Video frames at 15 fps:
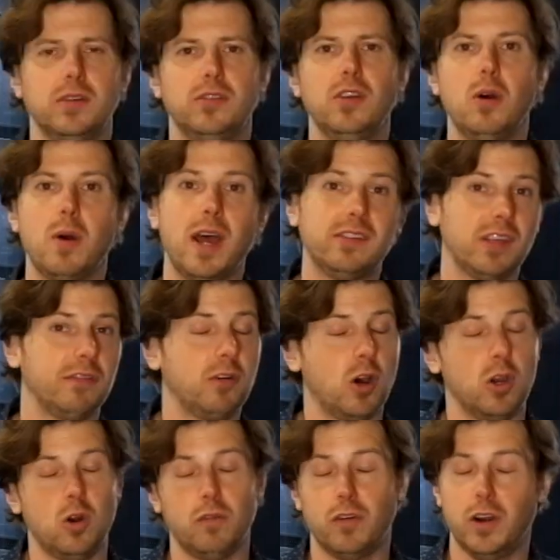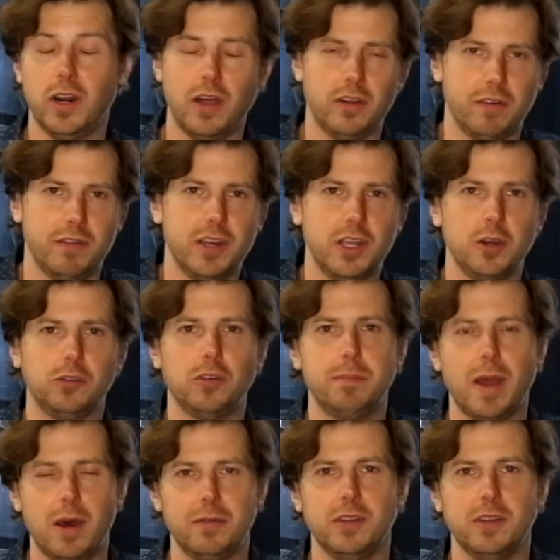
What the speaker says: So as I've gone over in other videos about